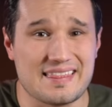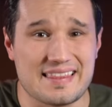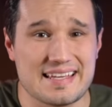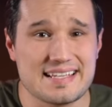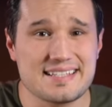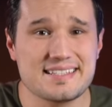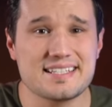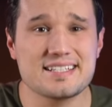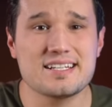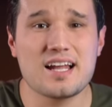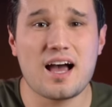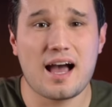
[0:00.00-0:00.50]

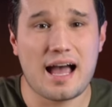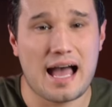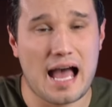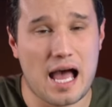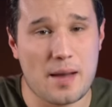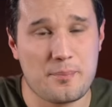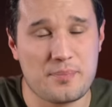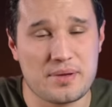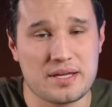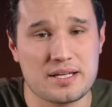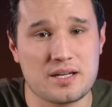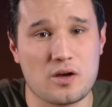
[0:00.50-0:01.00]
This did not
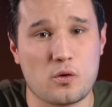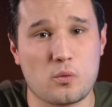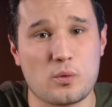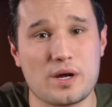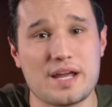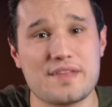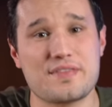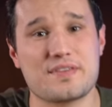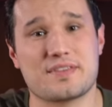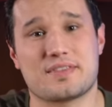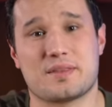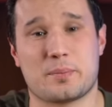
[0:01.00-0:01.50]
happen
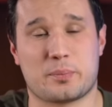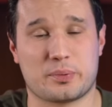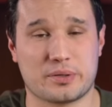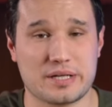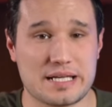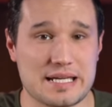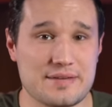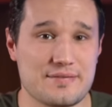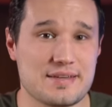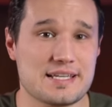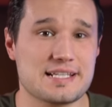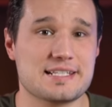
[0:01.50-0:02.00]
with the
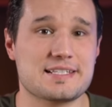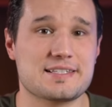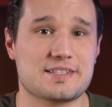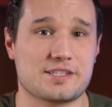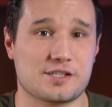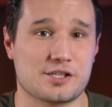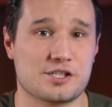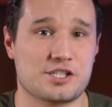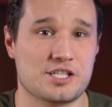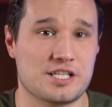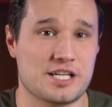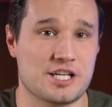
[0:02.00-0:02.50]
previous
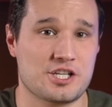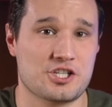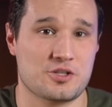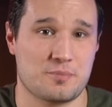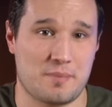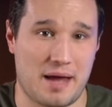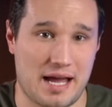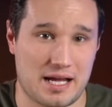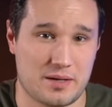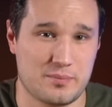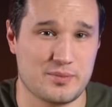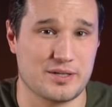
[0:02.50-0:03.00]
thirteen inch
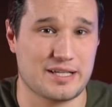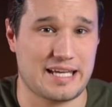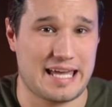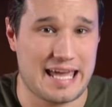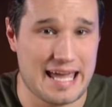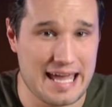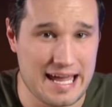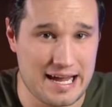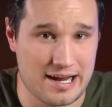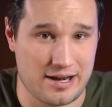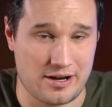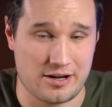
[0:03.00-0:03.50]
MacBook
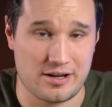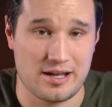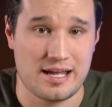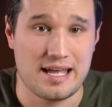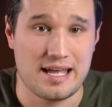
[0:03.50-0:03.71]
Air,